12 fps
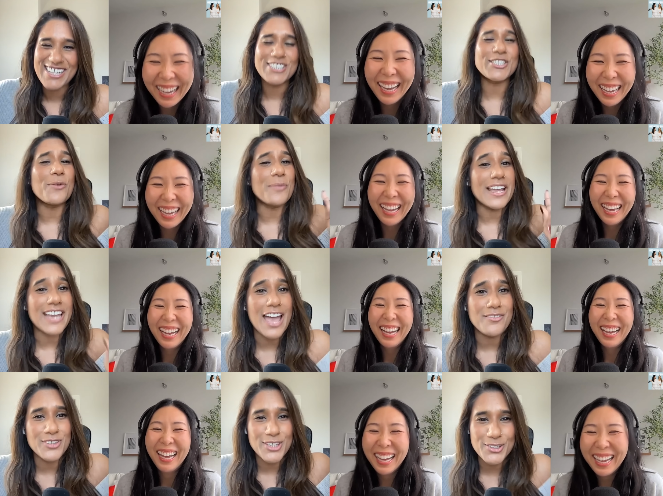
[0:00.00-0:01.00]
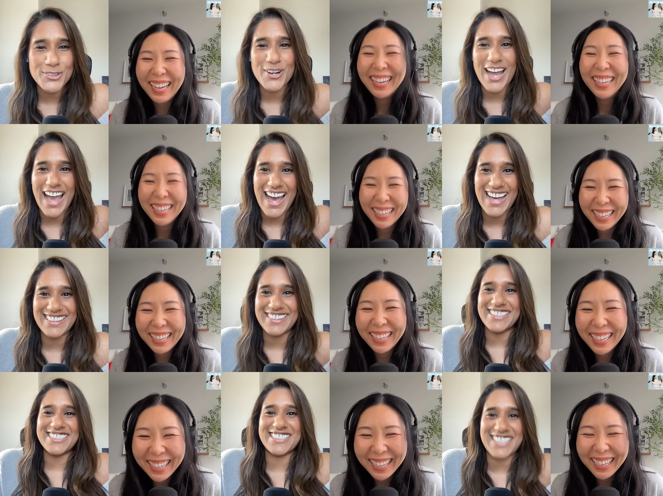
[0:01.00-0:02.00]
Speaker 1: so I'm like, have you had
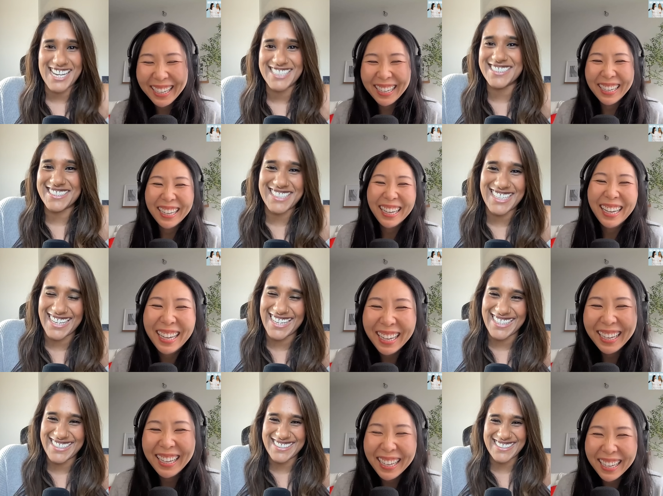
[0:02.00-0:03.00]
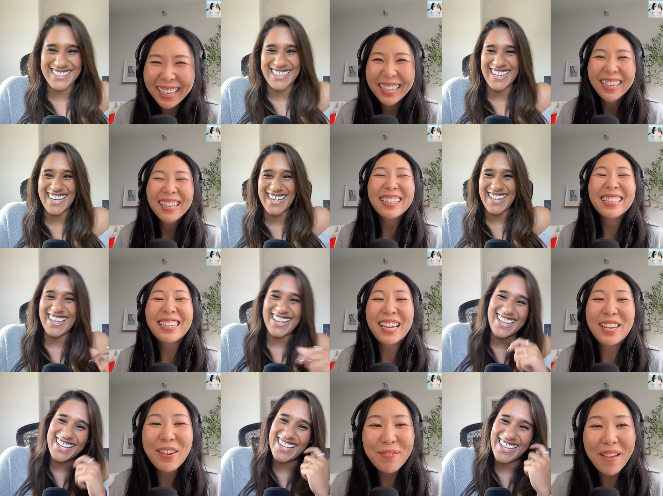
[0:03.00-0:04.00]
this tested?
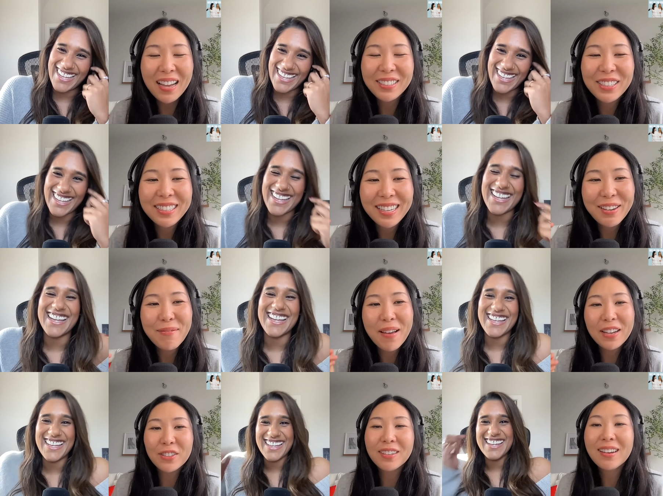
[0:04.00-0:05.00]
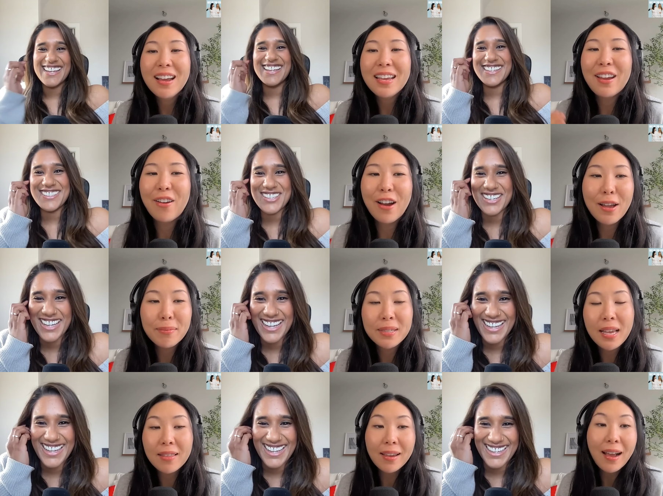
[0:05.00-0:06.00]
Speaker 2: Can you imagine? Can you imagine? Here I am
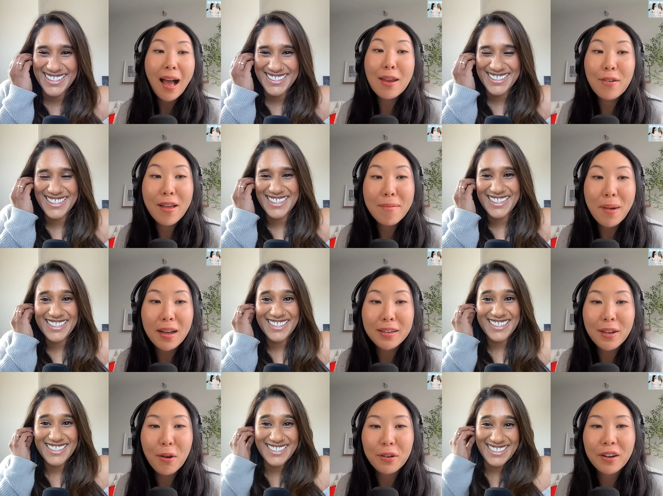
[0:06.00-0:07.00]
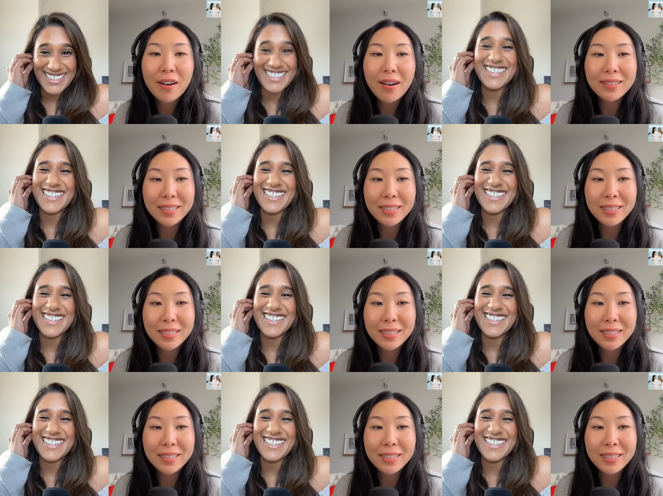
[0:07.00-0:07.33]
saying, like, I don't have body odor. And